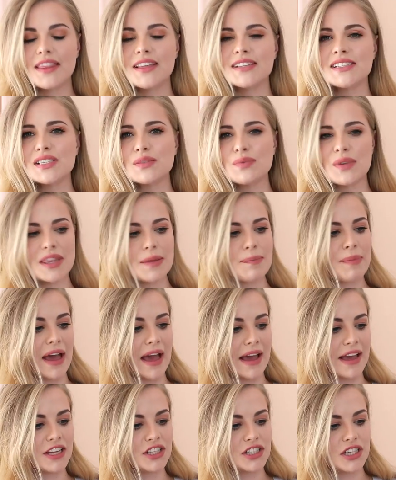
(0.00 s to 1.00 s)
this is what the
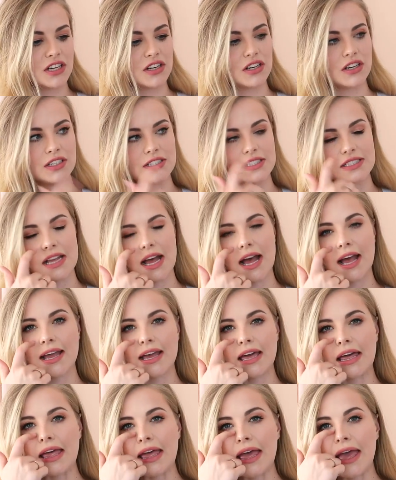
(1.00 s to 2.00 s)
packaging looks
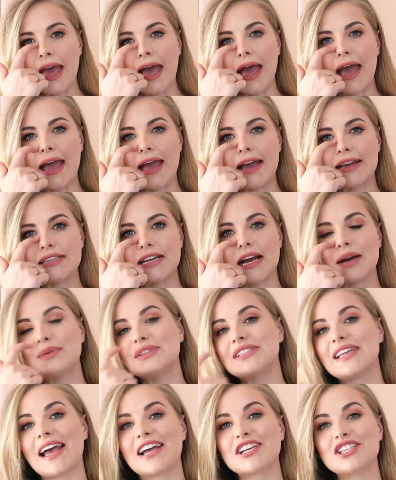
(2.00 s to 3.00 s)
like. And I
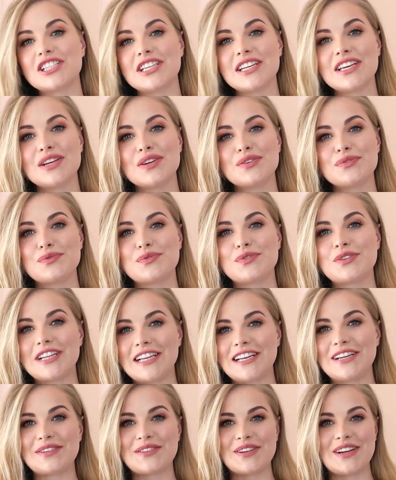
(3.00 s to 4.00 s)
was actually
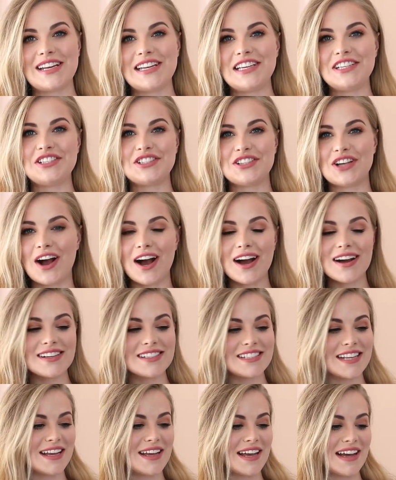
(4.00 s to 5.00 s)
really, really
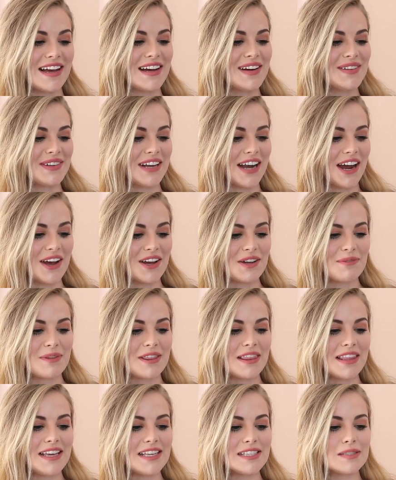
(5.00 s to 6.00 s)
shocked when I
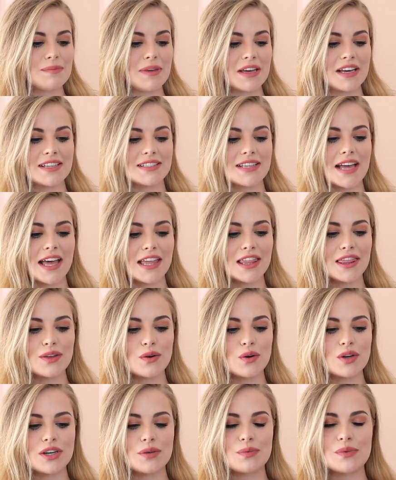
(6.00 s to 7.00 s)
opened these because I
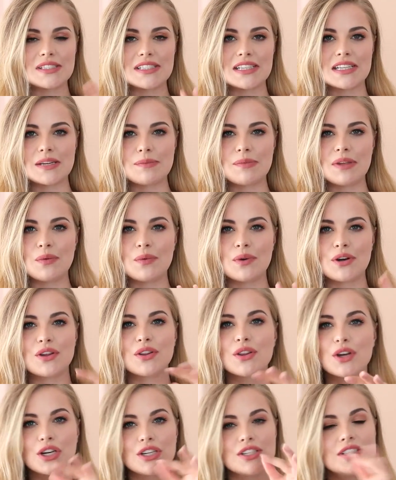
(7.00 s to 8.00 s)
thought it was going to be one
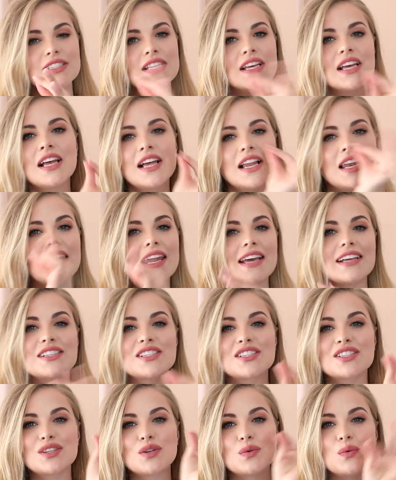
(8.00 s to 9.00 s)
of those like
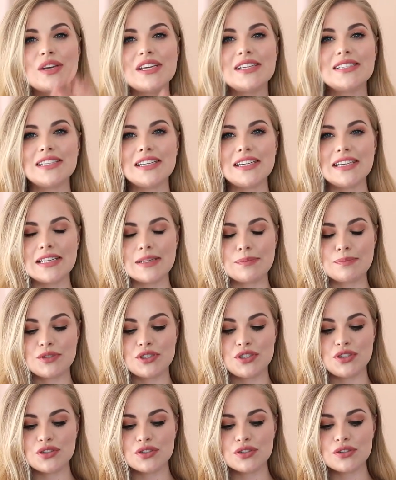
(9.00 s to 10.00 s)
squeezy lip
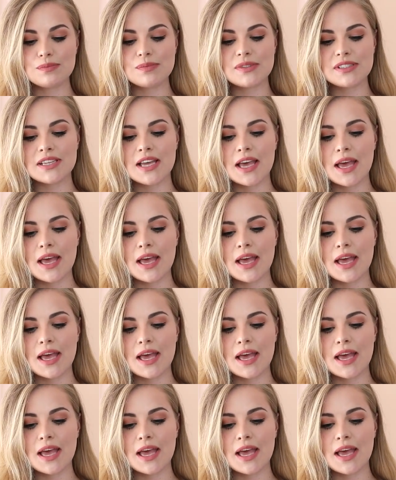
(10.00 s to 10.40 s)
tubes.